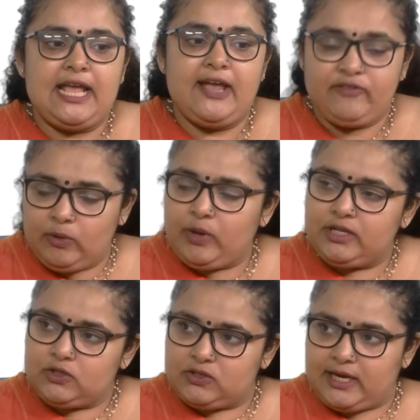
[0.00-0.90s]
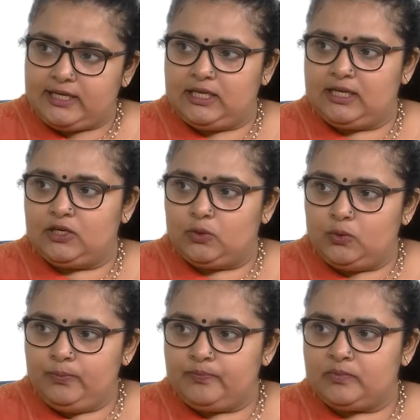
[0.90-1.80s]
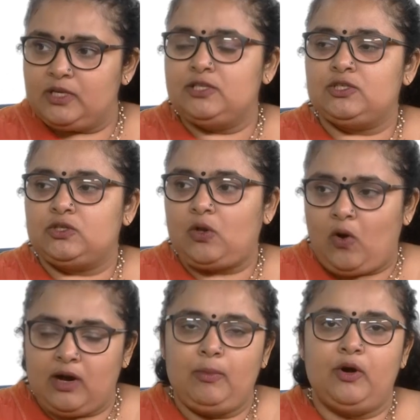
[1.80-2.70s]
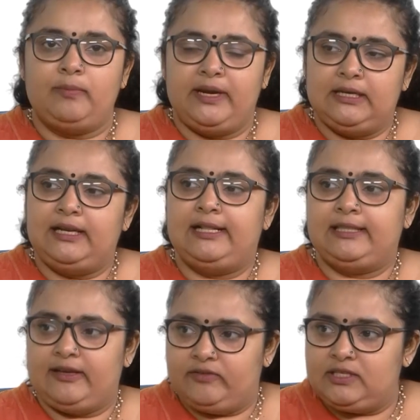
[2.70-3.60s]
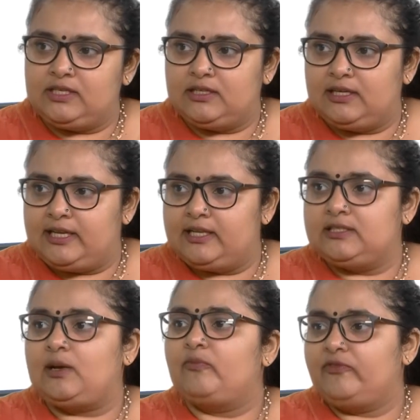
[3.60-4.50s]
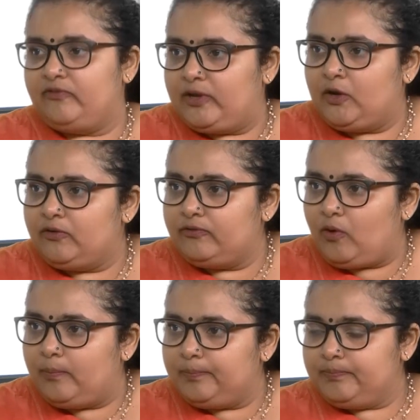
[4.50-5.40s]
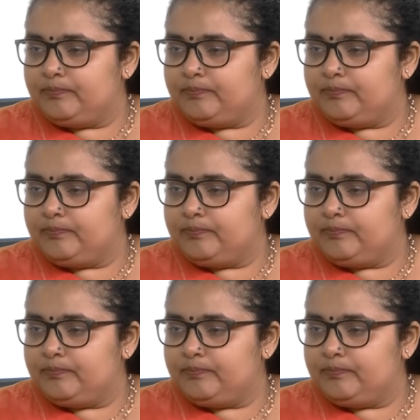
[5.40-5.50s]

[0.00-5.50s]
Everyone in society can do is talk about mental health every single day in some way or form.